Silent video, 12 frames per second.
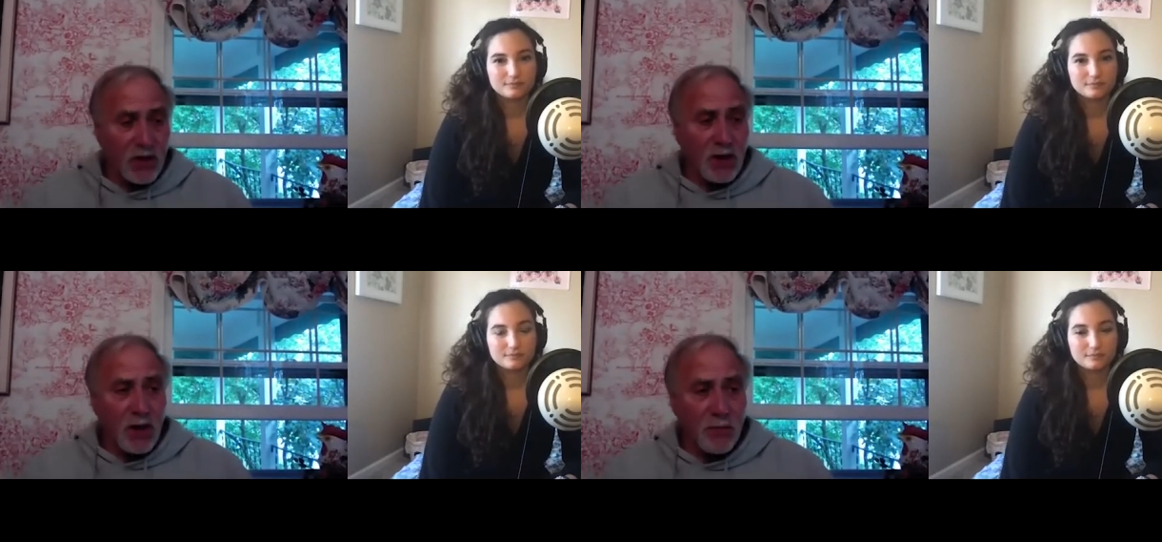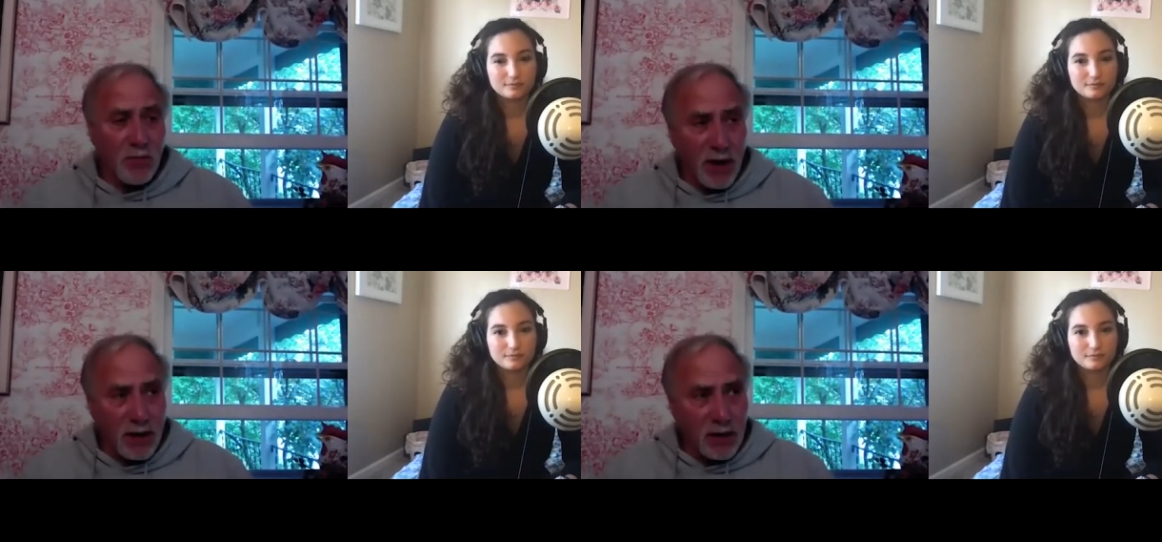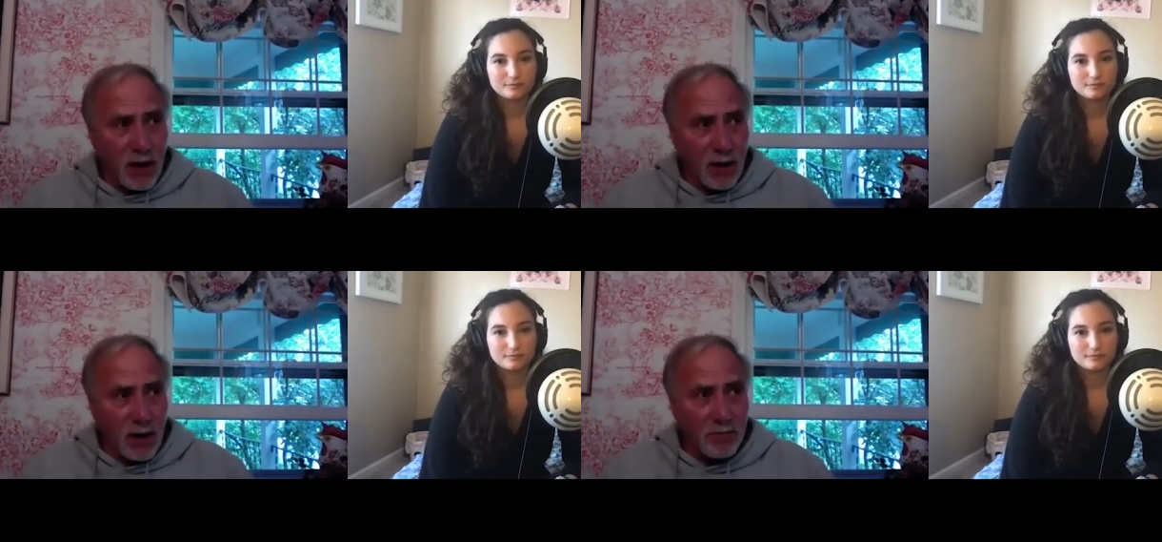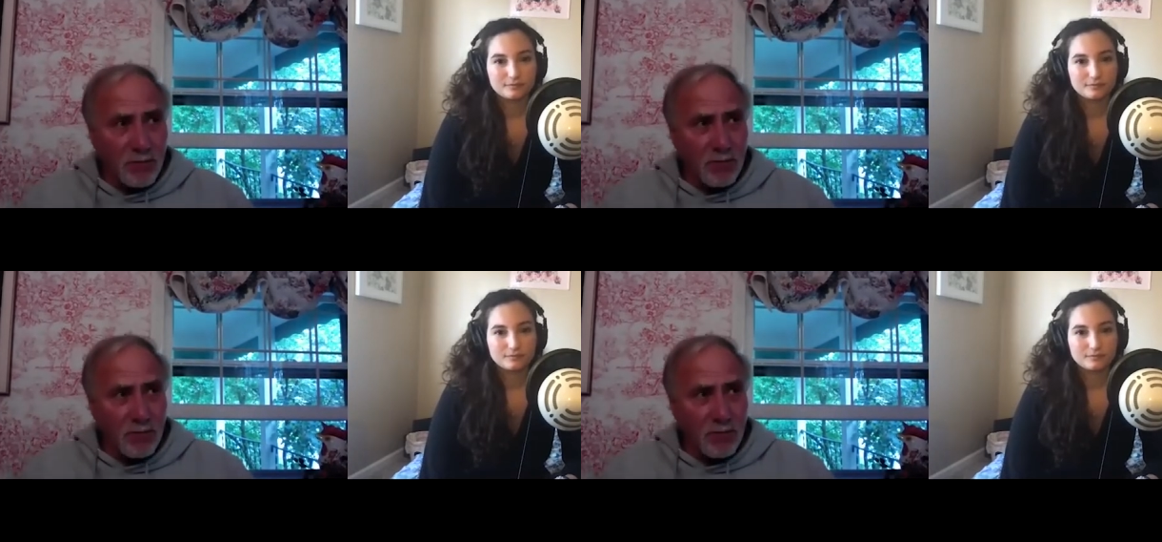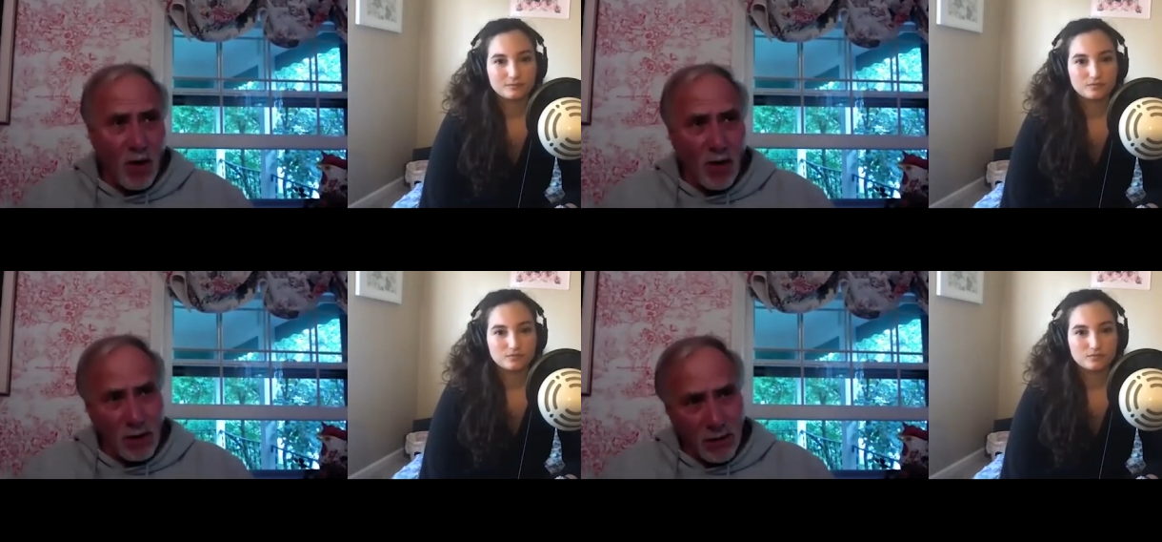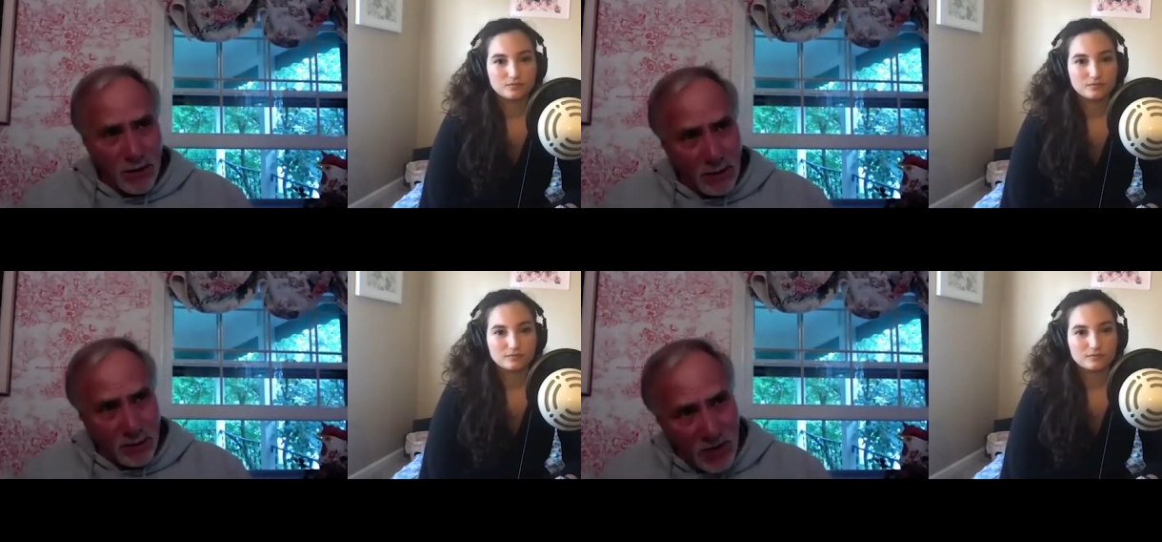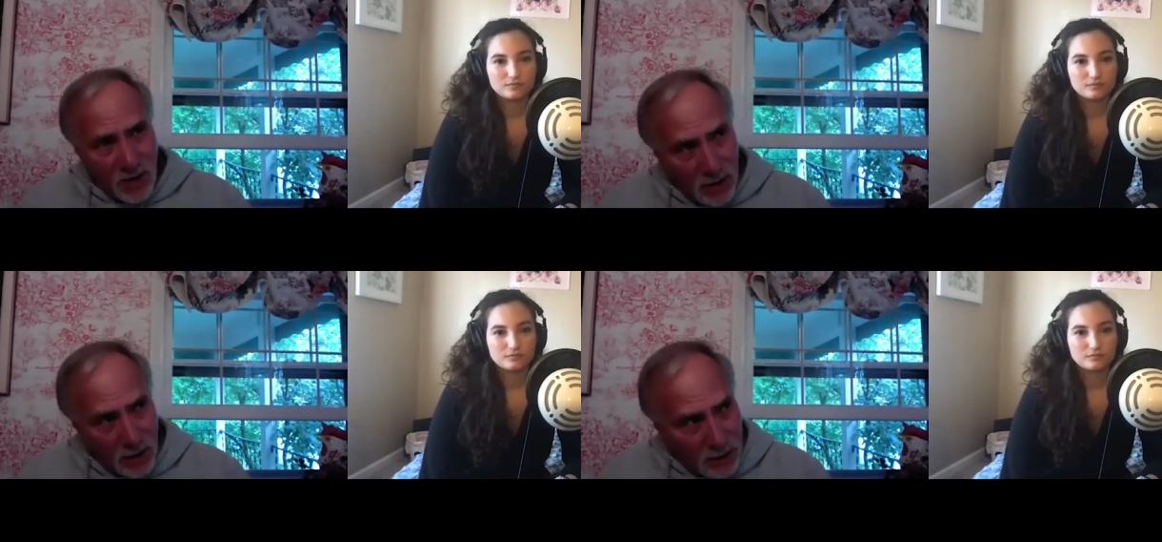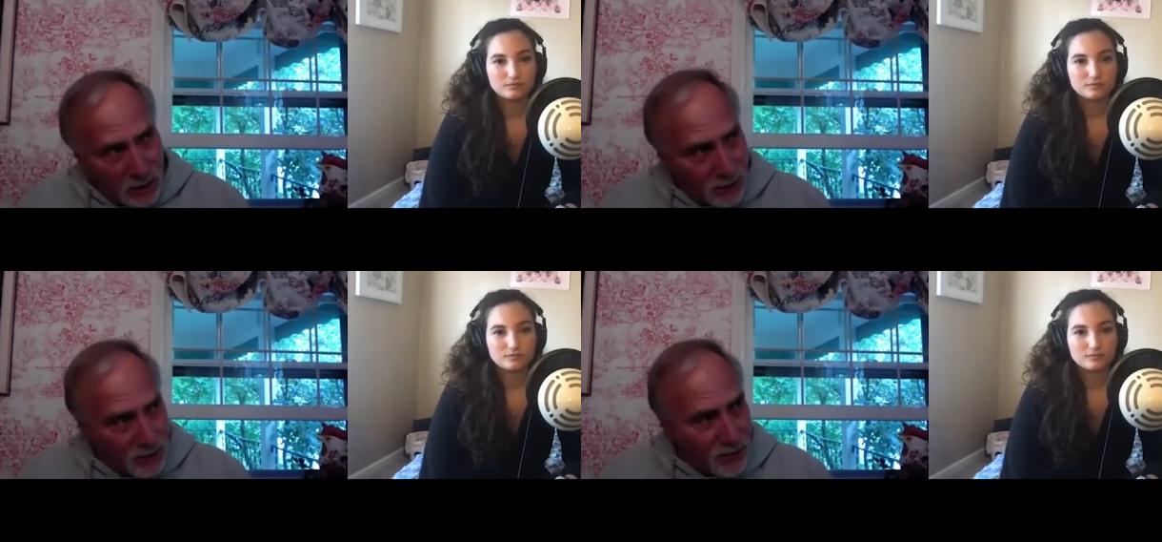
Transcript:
Speaker 1: but um, all of them kind of